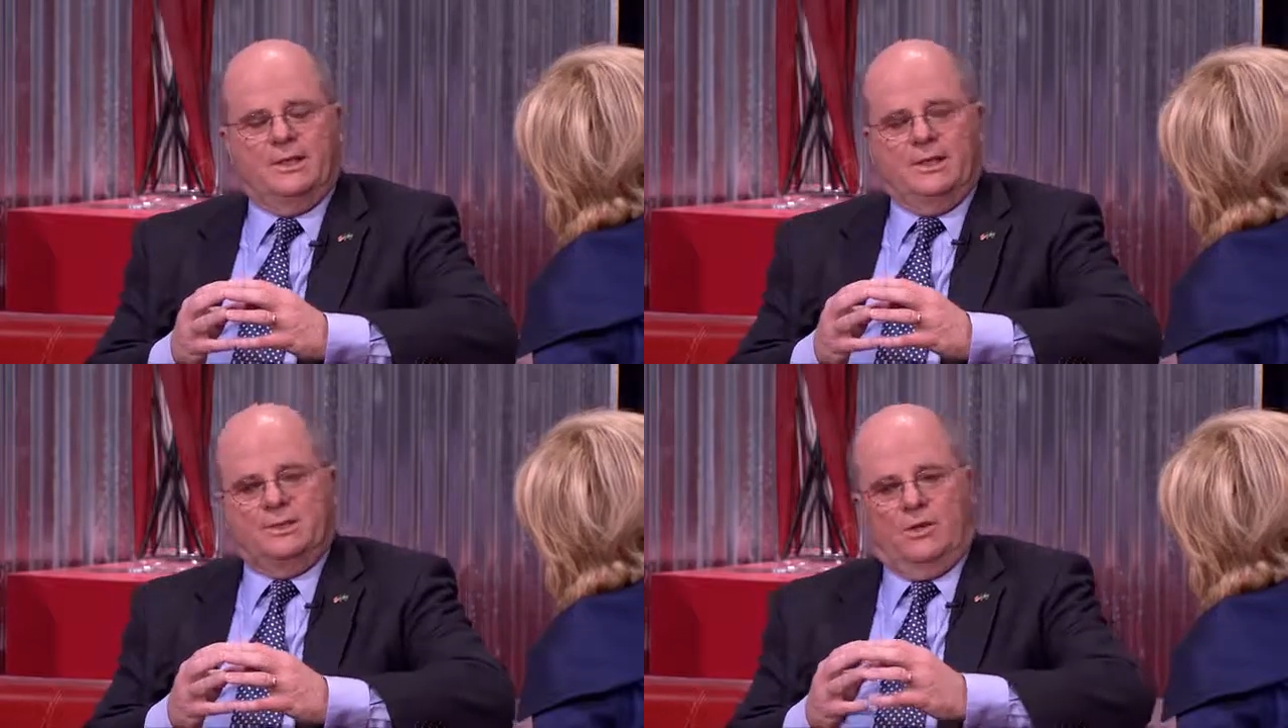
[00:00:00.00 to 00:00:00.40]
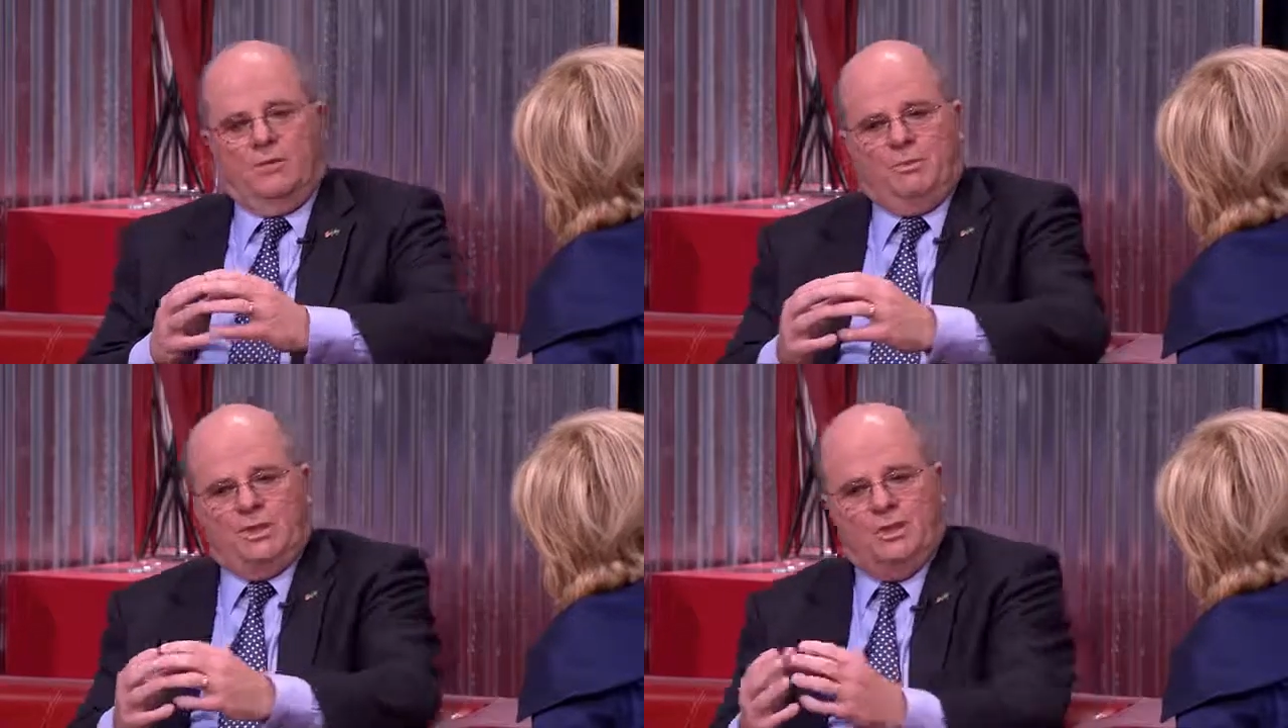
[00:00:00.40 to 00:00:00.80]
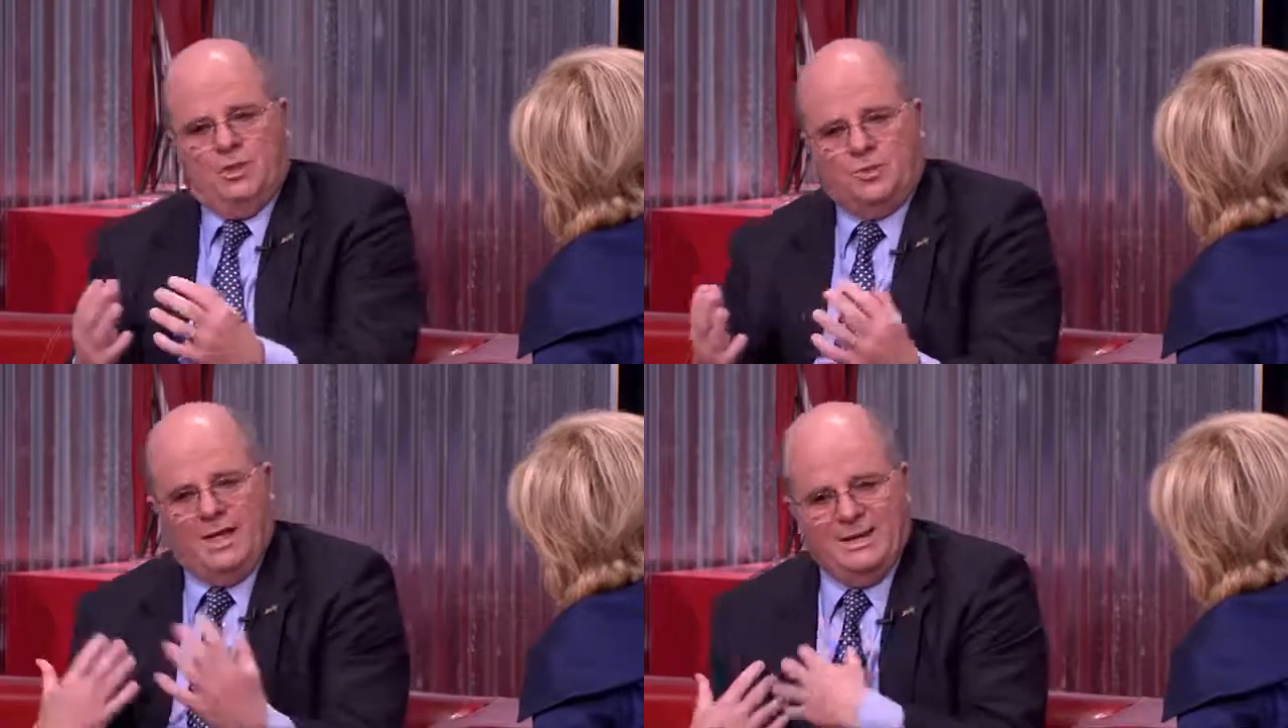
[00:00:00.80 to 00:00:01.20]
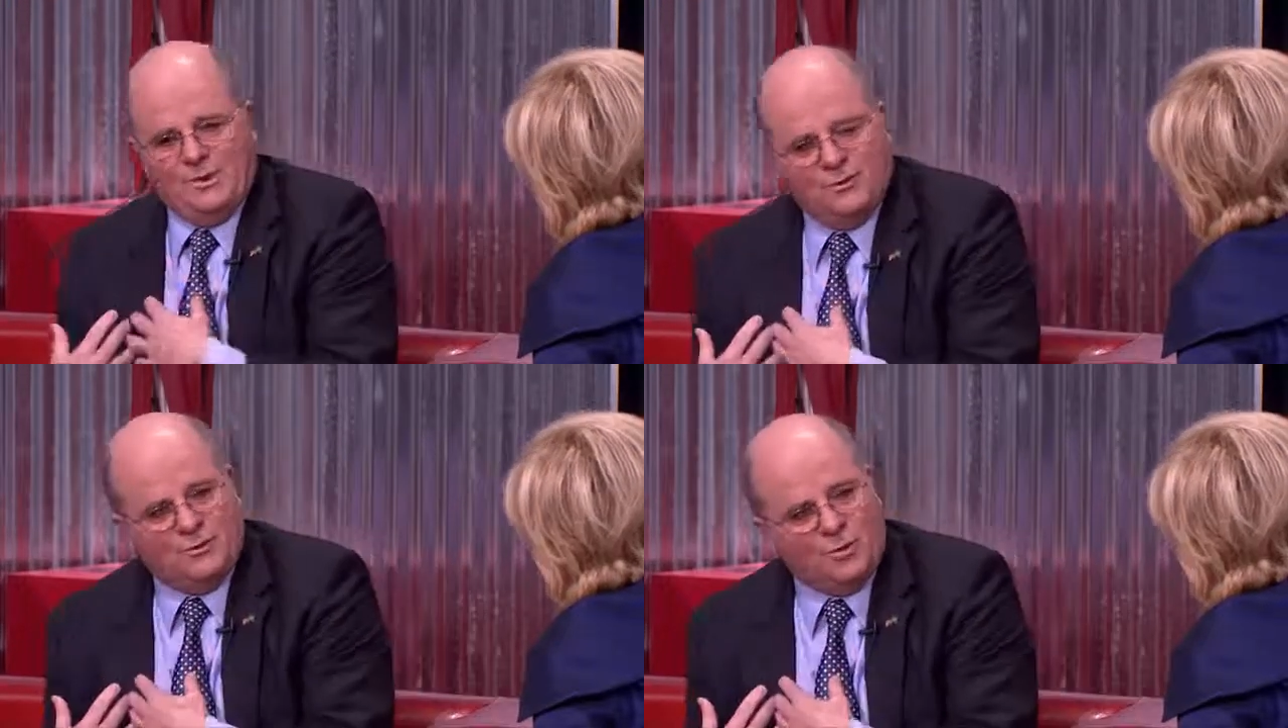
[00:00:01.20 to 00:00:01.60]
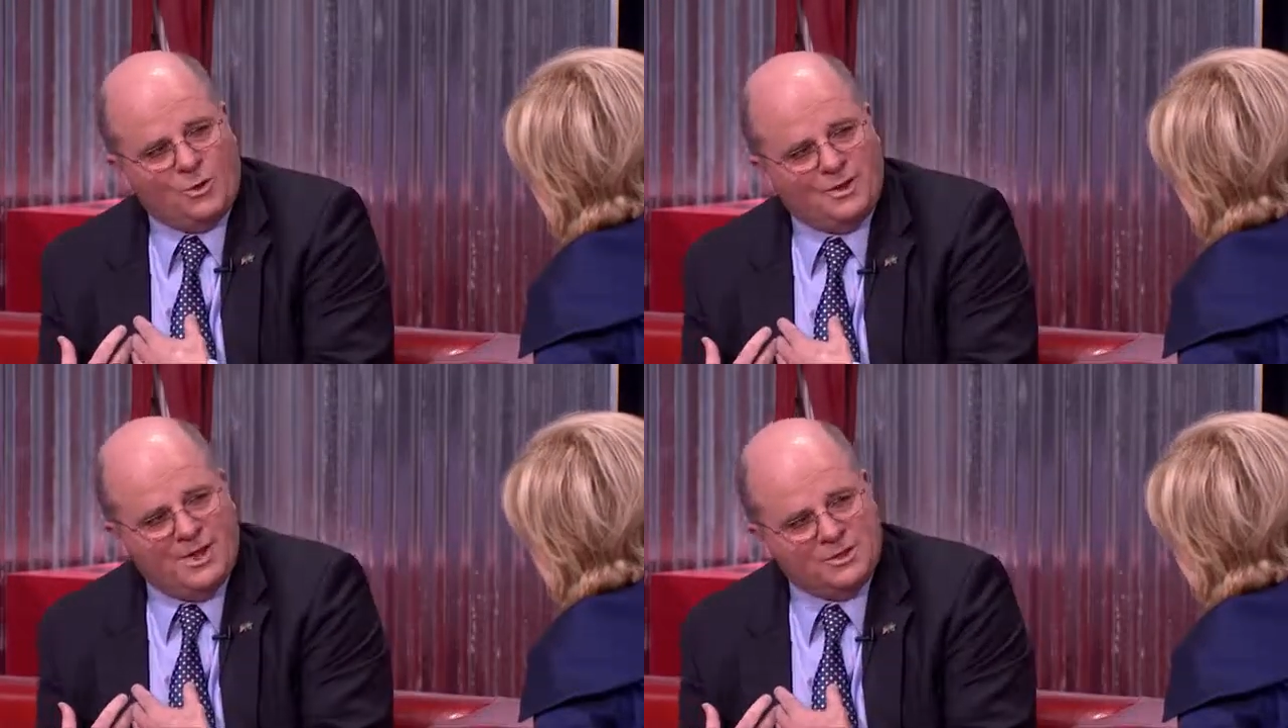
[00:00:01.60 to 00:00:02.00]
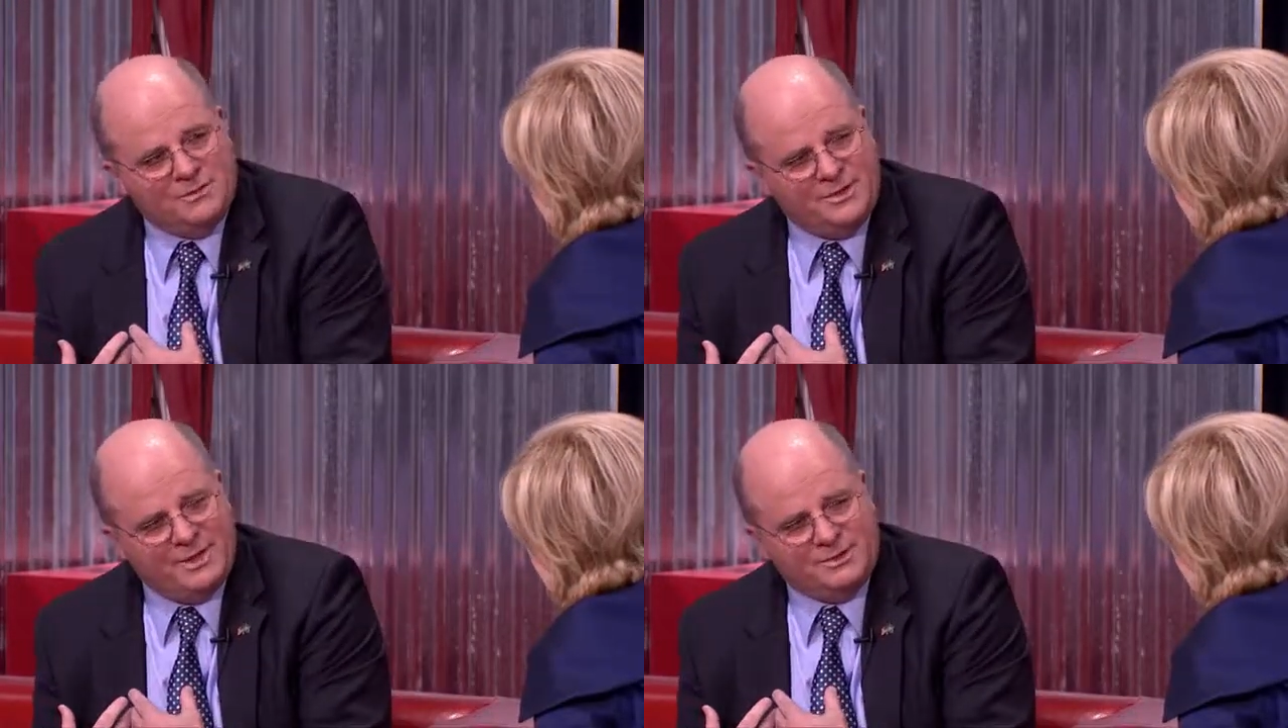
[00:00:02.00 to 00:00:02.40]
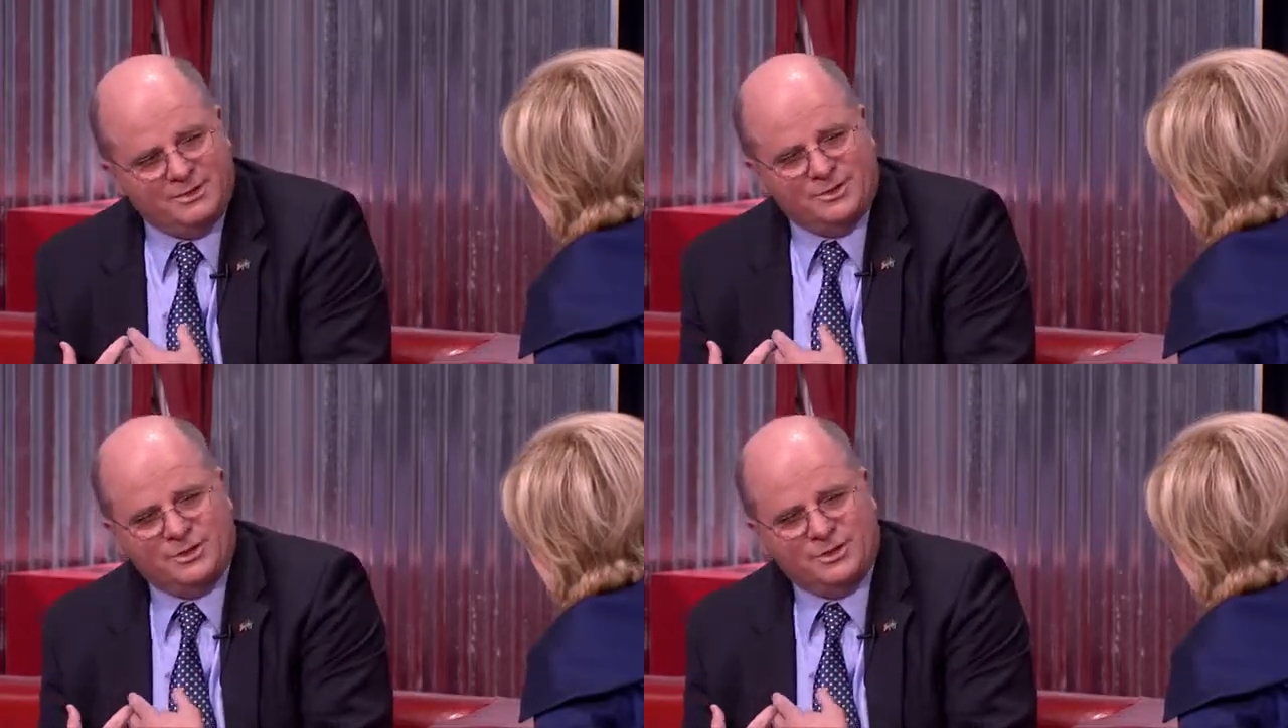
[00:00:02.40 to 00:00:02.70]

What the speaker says: So because we have over 4,000 veterans